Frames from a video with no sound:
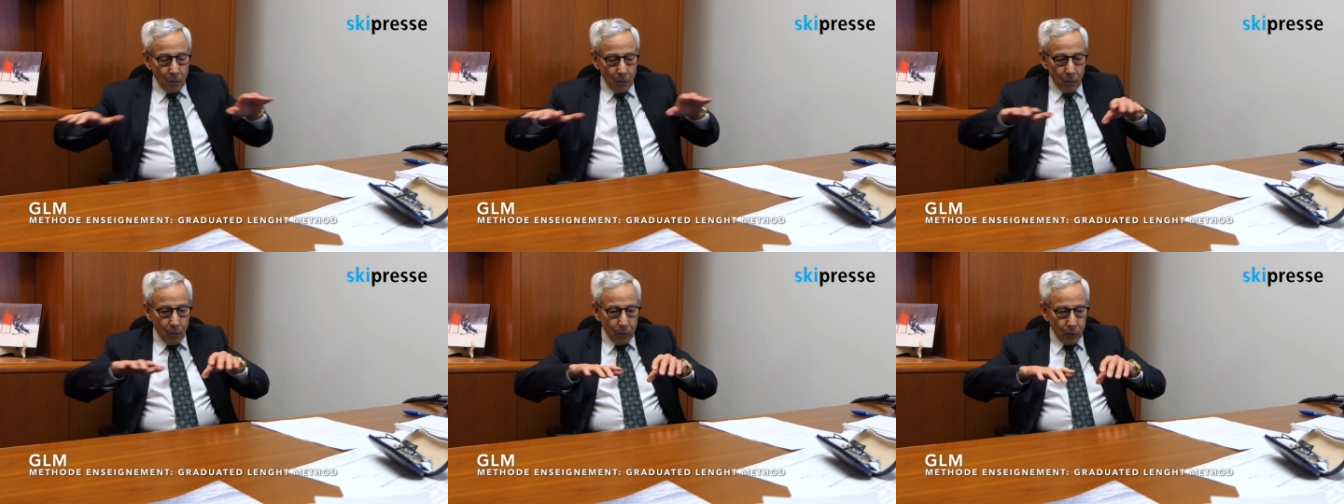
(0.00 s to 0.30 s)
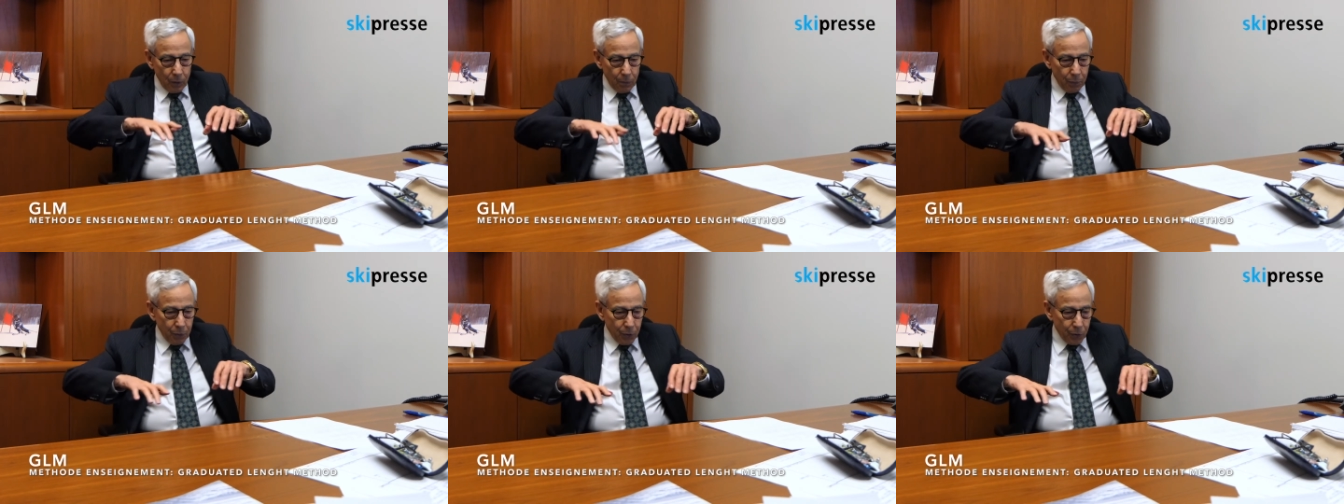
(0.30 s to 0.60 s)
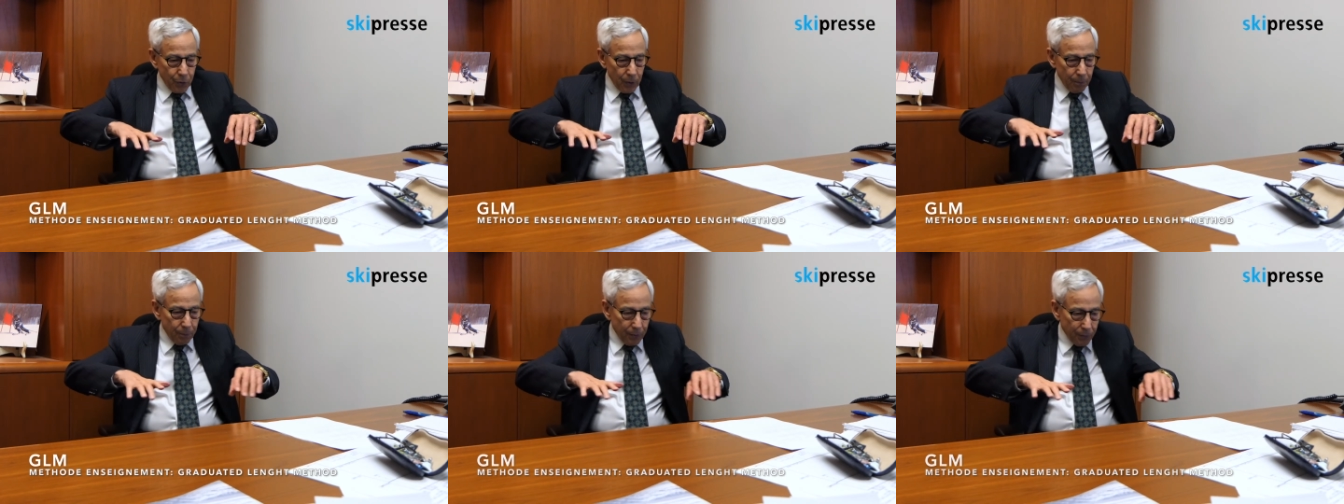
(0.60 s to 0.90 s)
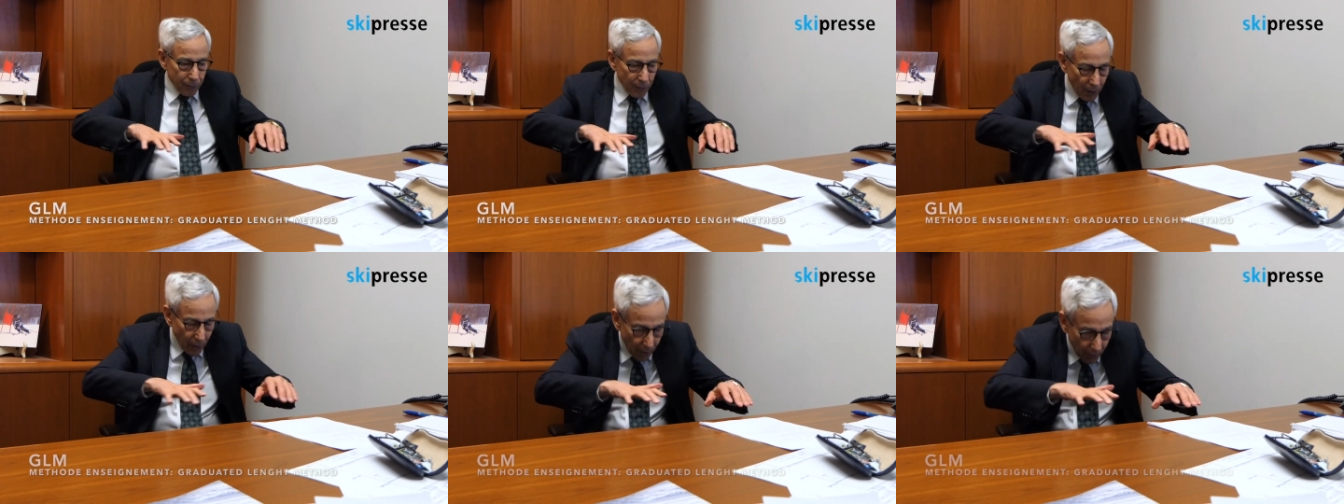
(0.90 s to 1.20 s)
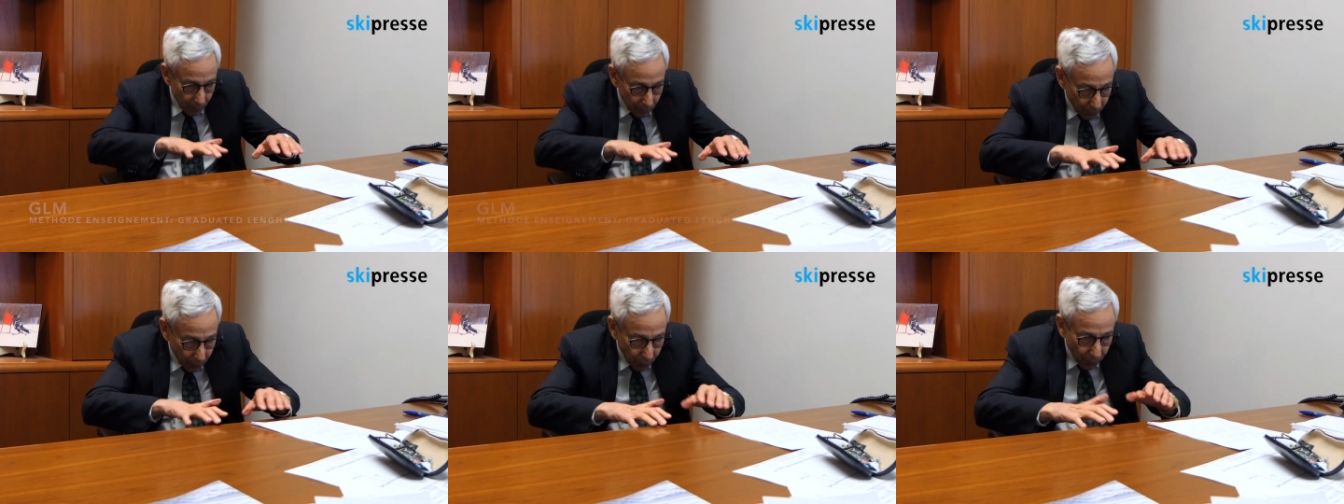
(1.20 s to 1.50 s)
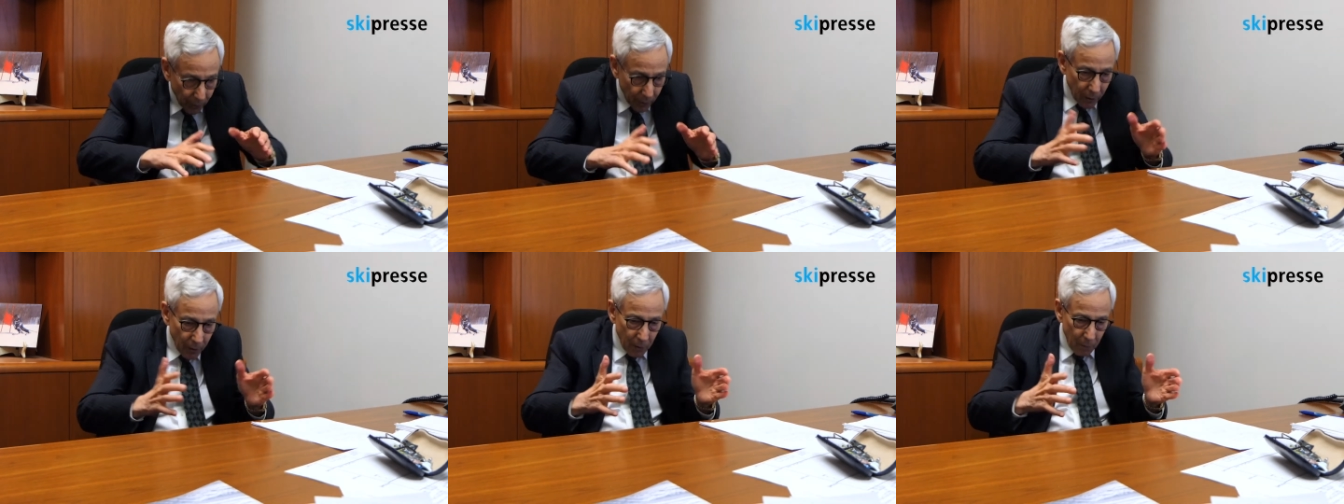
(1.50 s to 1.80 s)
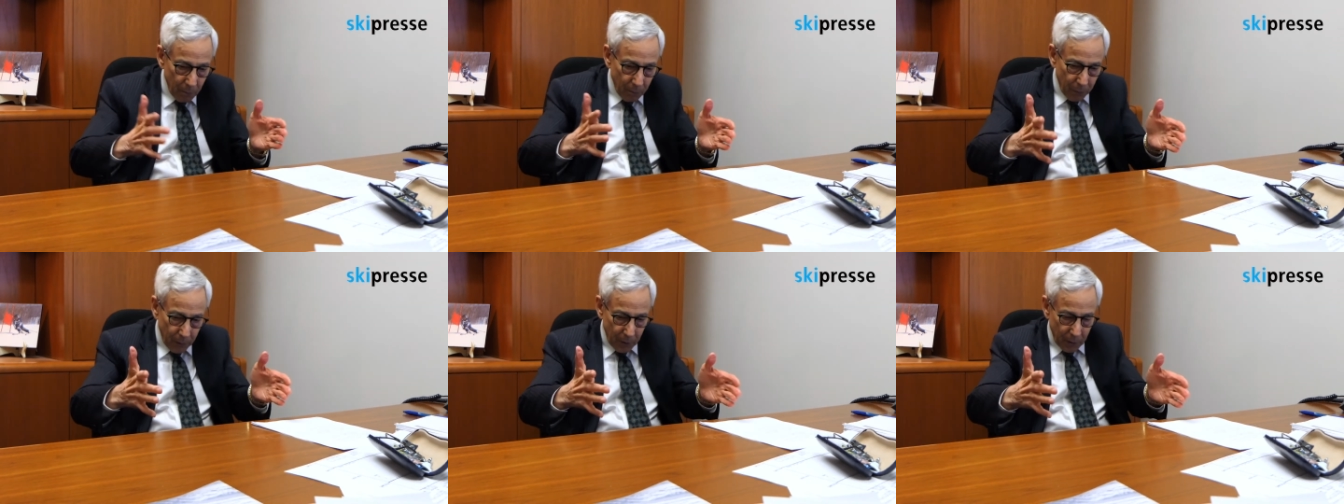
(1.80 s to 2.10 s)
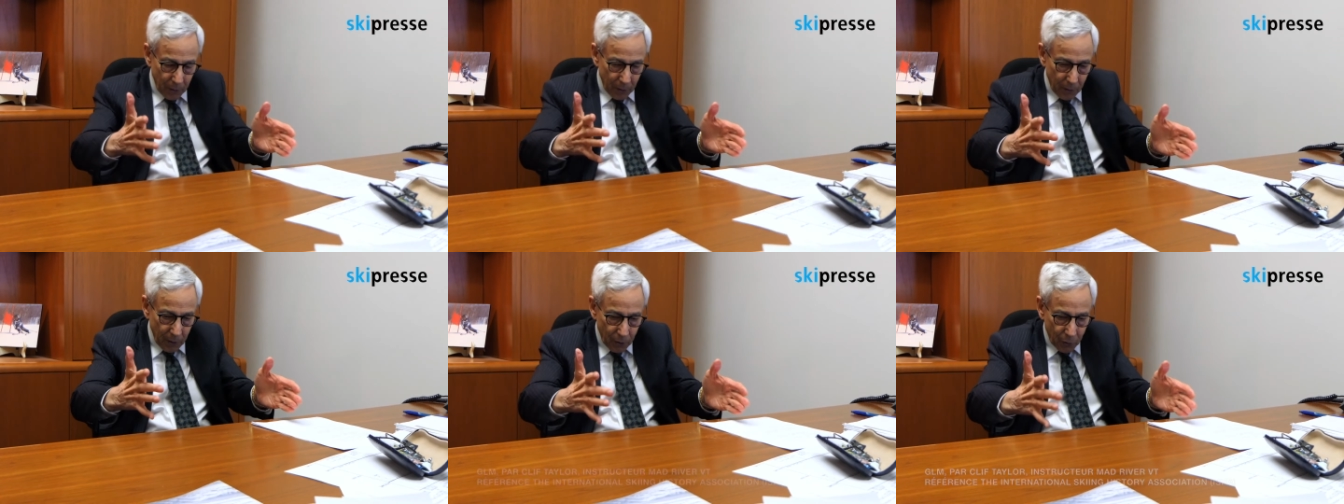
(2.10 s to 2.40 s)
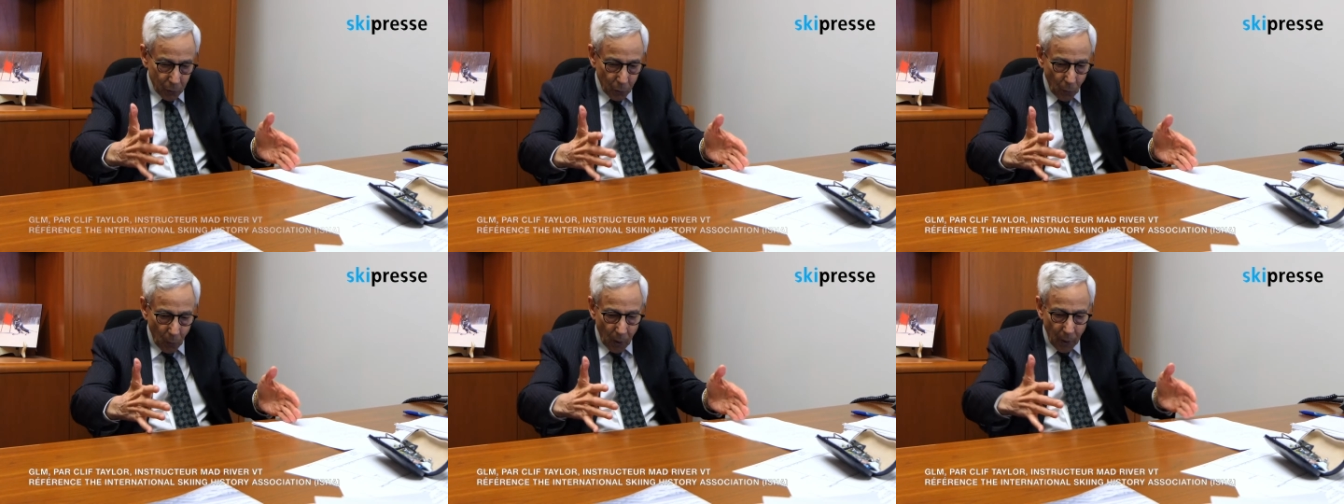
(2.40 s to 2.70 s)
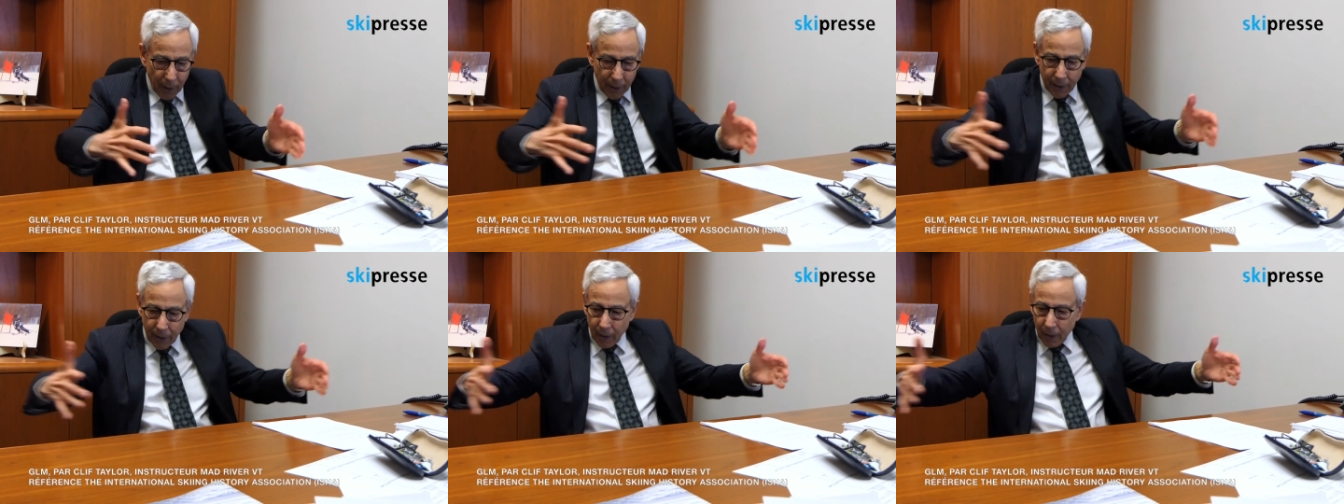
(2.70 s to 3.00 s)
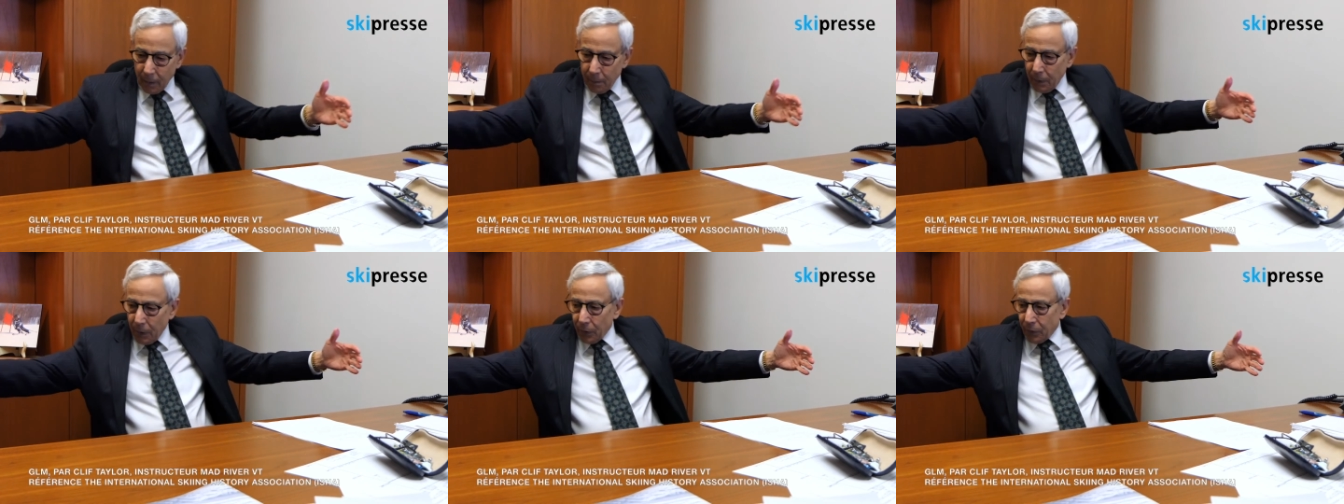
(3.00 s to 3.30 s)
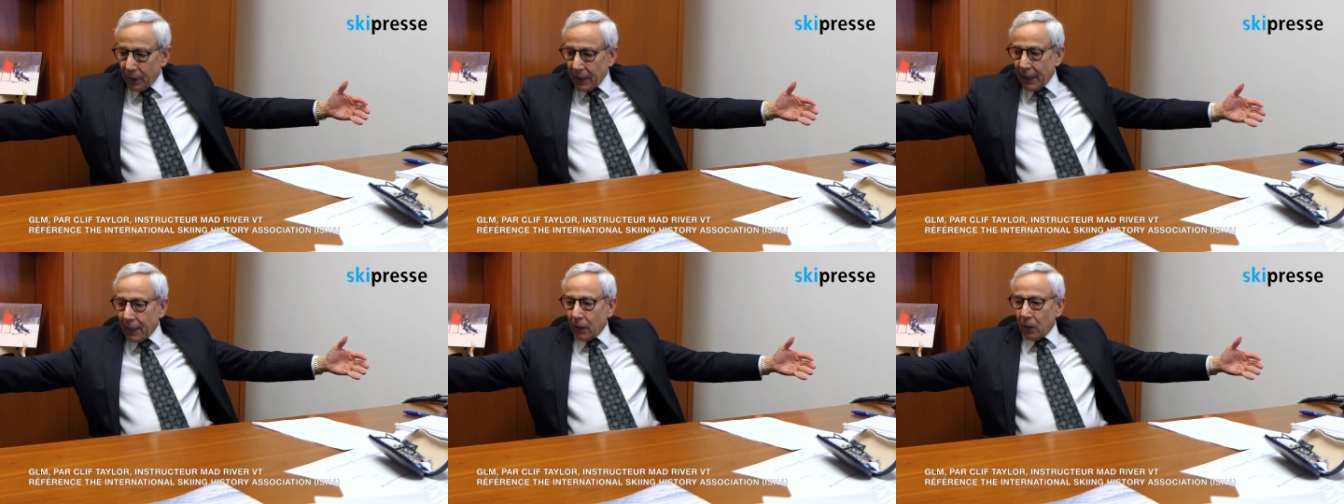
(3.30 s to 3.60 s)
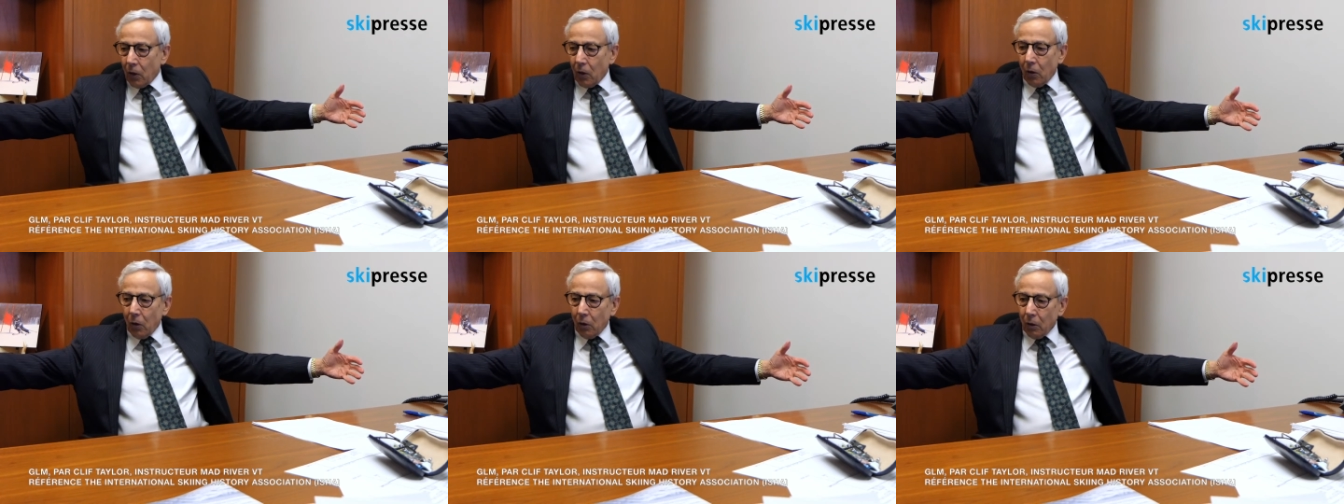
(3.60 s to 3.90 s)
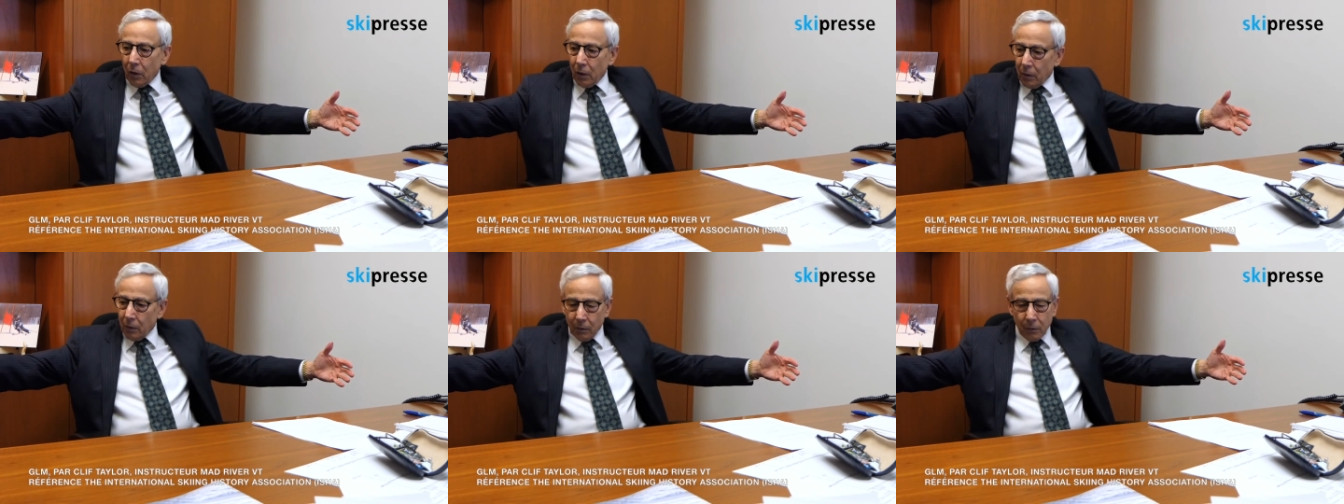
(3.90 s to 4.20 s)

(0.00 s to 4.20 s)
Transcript: It was a strip of cardboard, but this wide and about that long.